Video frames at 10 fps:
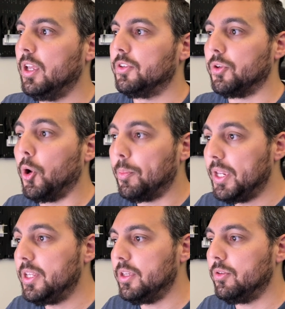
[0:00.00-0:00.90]
So a
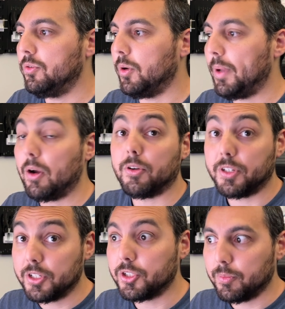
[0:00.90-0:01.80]
P D U, a power
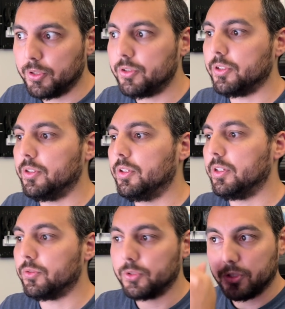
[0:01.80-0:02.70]
distribution unit,
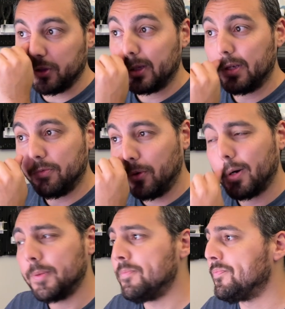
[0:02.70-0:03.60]
is what you're looking for.